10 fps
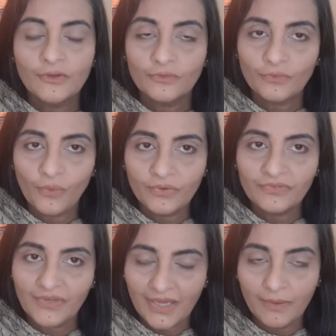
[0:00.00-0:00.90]
So
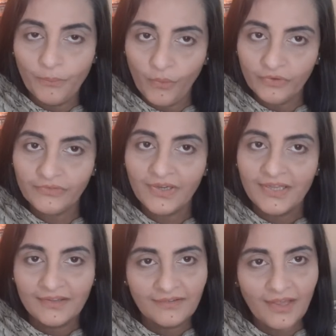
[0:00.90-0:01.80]
stay composed,
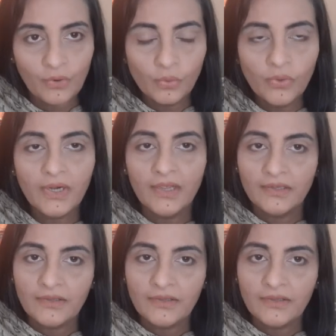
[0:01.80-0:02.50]
stay cool.